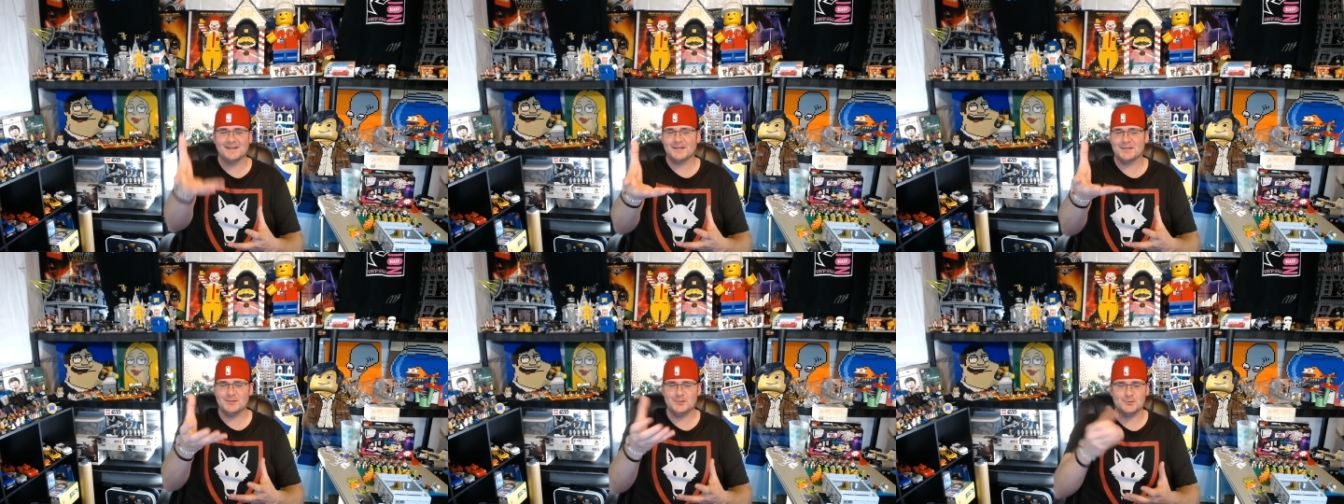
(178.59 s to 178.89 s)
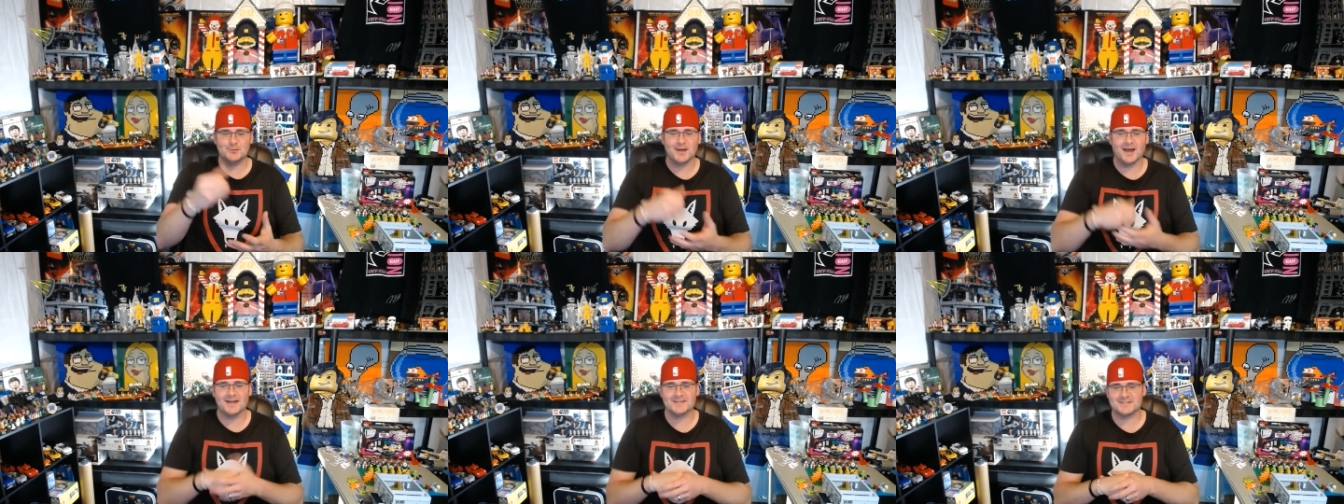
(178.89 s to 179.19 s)
you
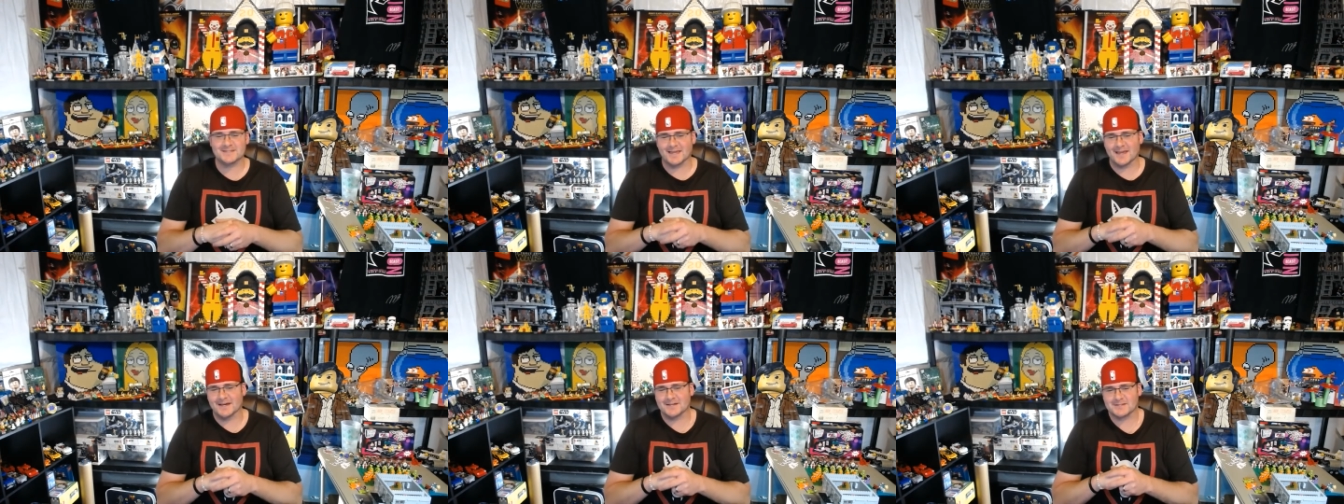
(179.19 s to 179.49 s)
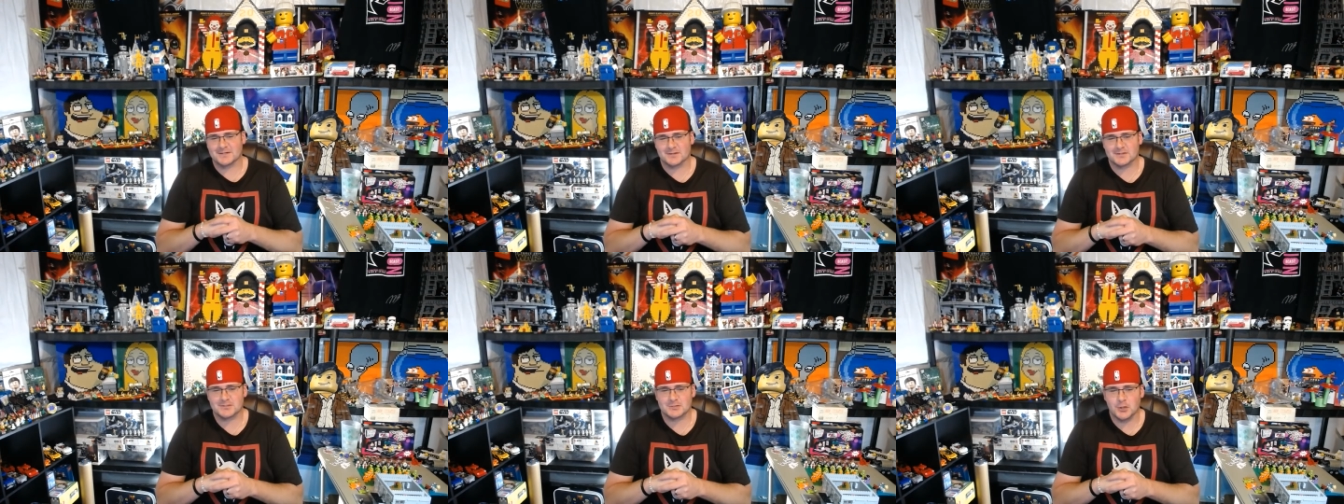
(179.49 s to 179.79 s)
guys and gals
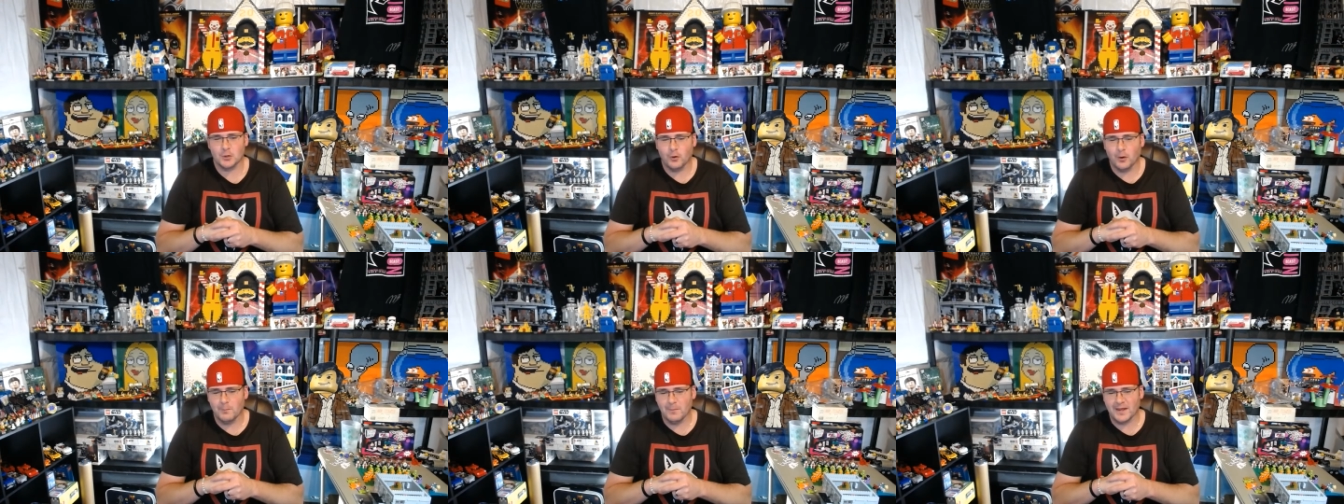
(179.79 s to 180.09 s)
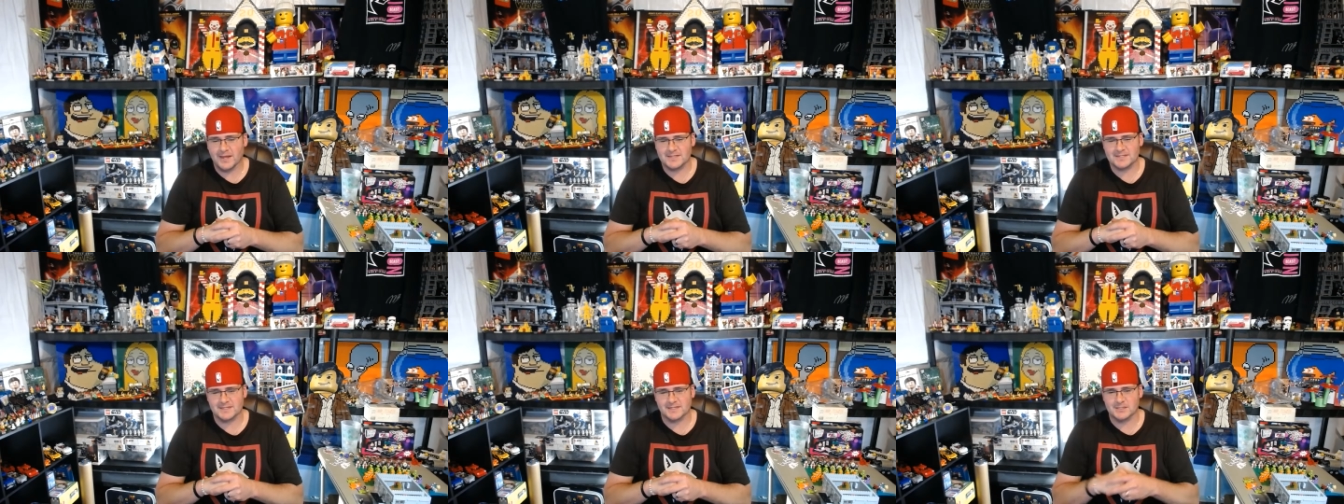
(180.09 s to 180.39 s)
are so
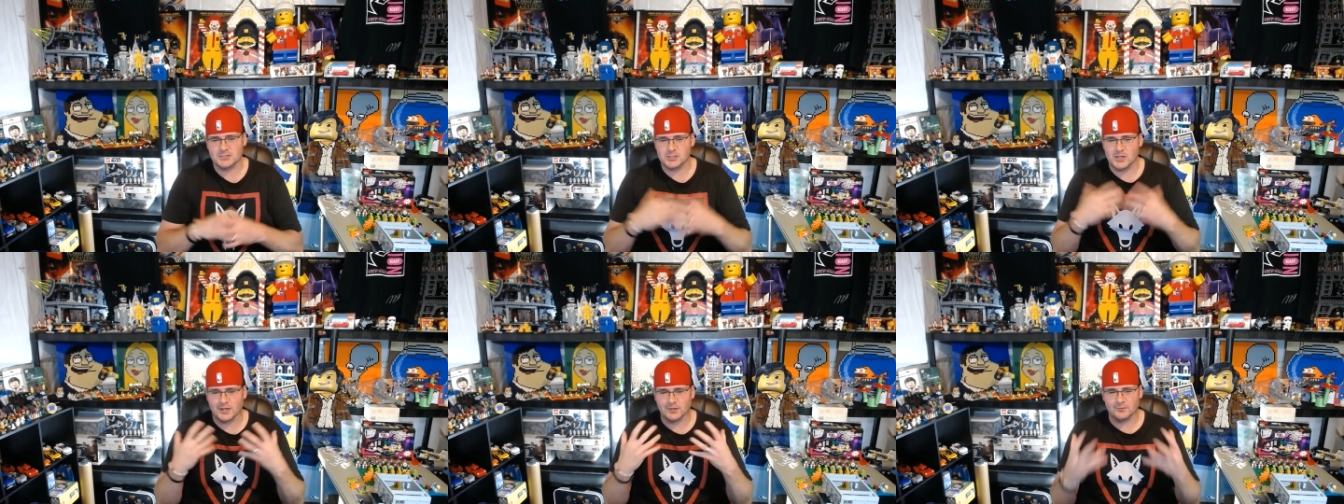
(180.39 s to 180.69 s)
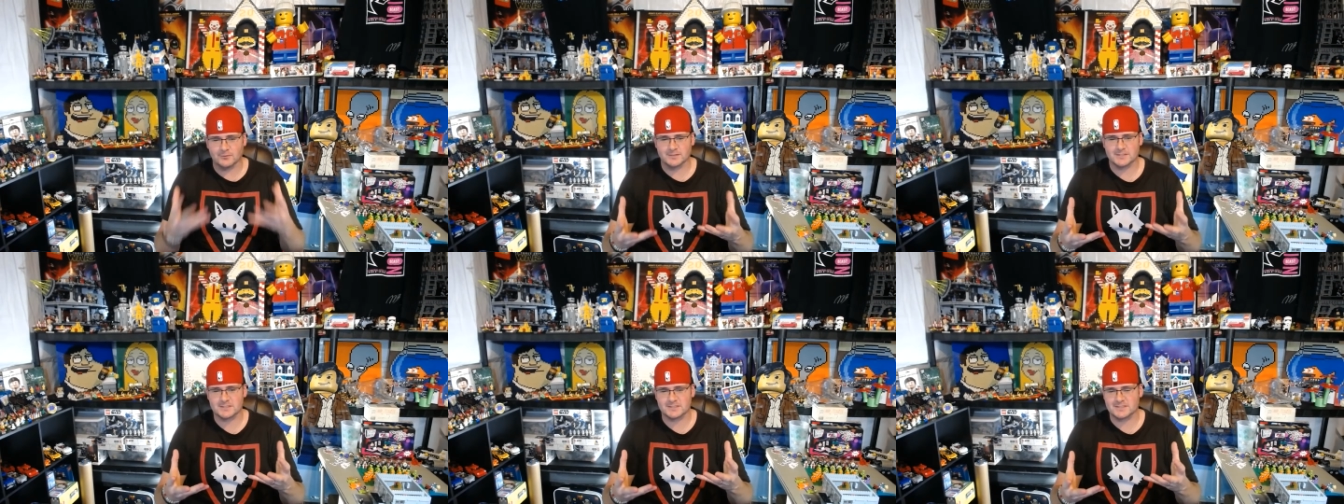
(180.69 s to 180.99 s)
amazing and
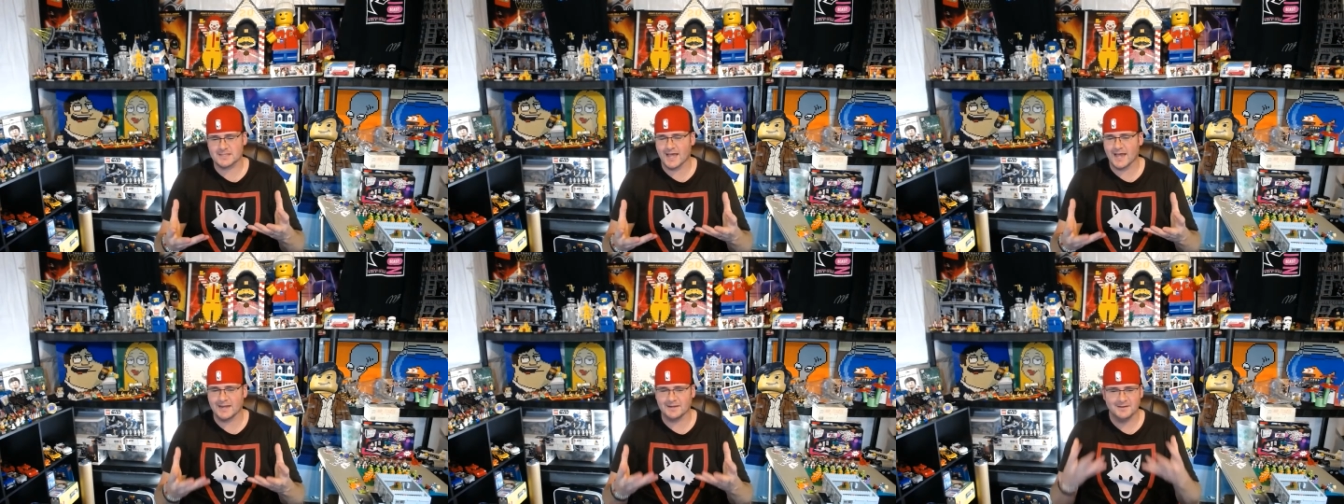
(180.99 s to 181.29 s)
generous that,